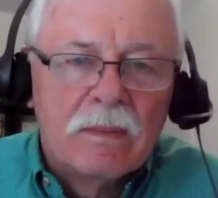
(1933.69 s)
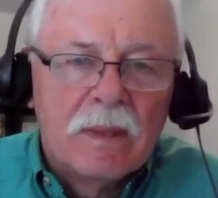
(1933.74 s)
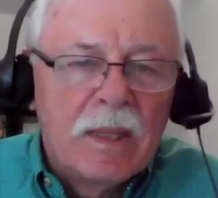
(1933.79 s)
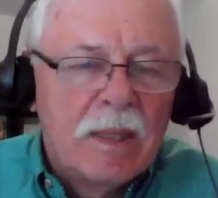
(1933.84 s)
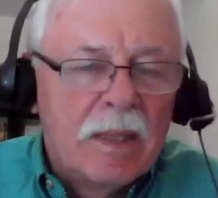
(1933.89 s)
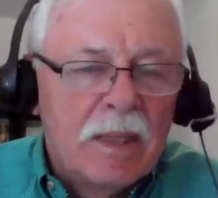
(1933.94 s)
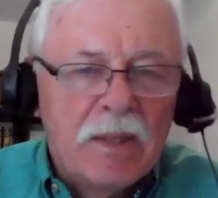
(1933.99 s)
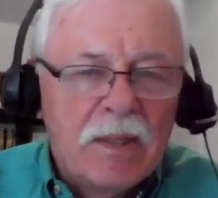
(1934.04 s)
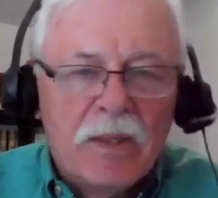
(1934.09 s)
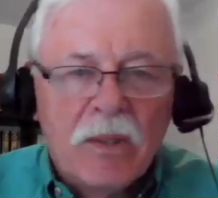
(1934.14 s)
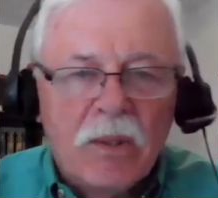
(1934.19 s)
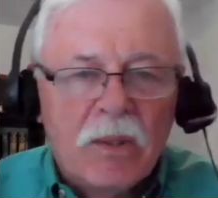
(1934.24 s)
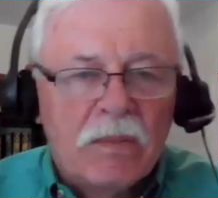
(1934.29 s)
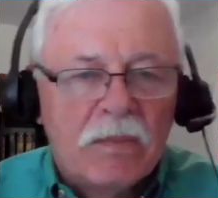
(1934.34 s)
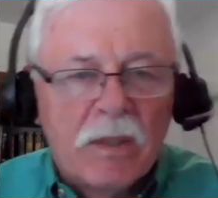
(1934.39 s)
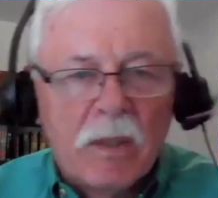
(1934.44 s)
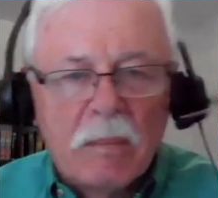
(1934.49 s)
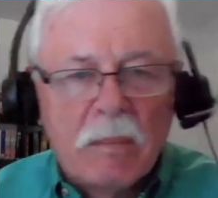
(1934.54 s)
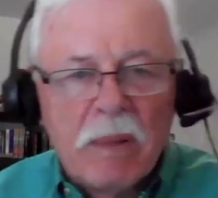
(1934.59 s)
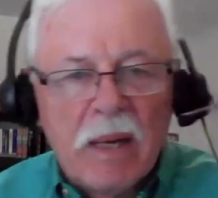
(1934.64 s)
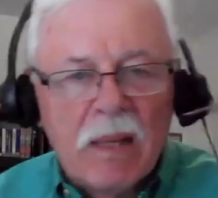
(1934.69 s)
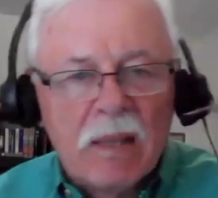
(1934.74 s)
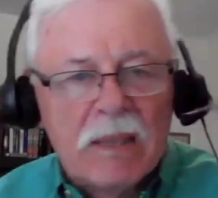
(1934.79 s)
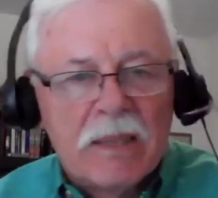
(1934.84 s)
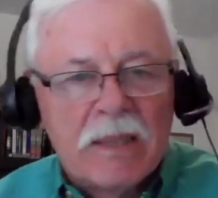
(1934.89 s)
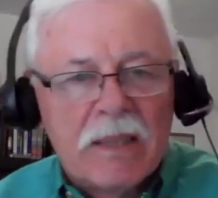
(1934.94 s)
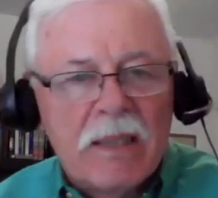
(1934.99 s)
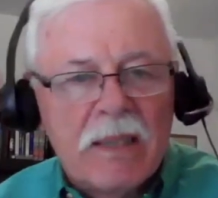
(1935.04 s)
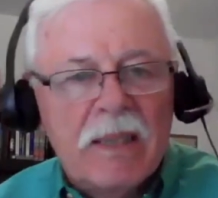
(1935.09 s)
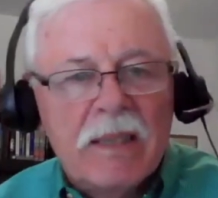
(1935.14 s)
he didn't do it for the
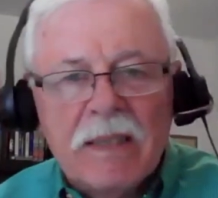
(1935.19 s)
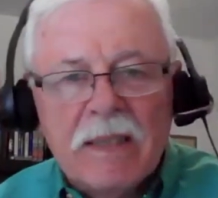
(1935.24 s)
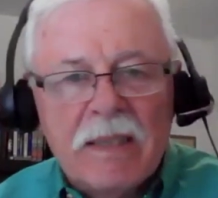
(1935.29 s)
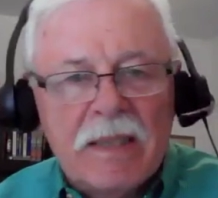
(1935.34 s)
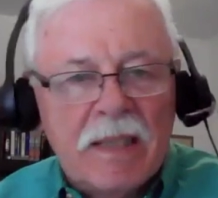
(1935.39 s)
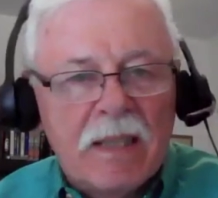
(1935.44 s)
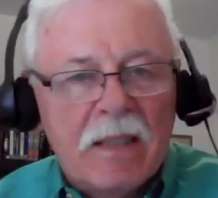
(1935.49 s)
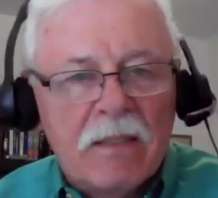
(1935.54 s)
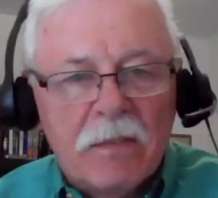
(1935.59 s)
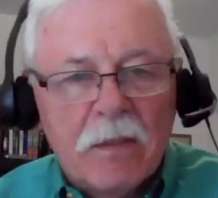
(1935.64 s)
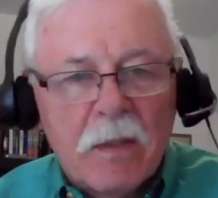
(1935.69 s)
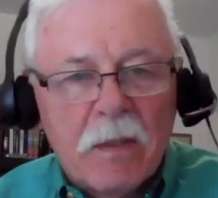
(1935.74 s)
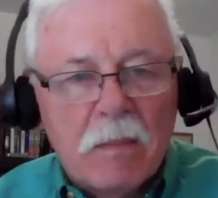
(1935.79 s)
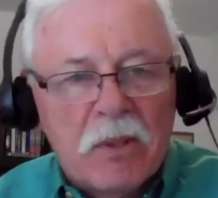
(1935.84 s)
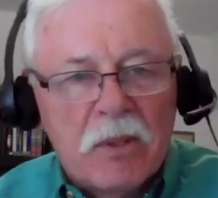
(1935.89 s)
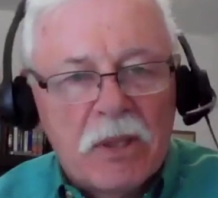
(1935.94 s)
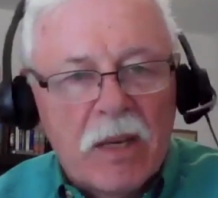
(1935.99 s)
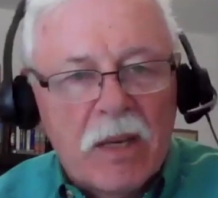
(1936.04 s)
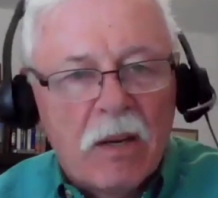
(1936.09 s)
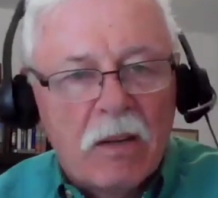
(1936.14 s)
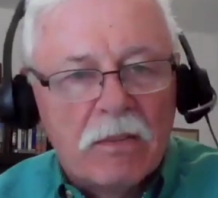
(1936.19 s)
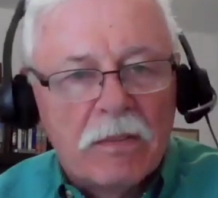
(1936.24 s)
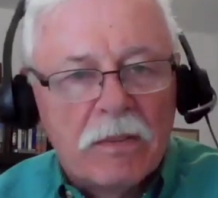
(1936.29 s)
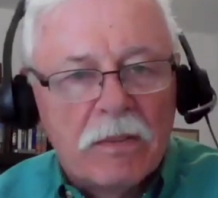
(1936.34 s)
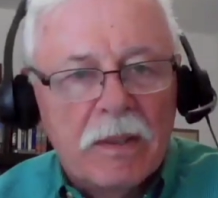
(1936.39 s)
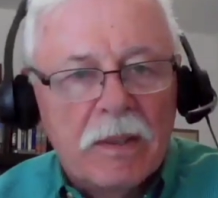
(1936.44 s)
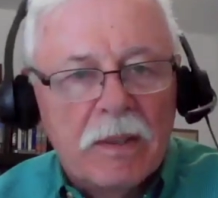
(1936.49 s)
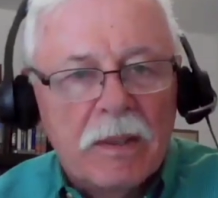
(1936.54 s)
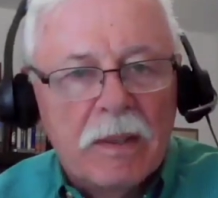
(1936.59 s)
Palestinians. He did it for himself.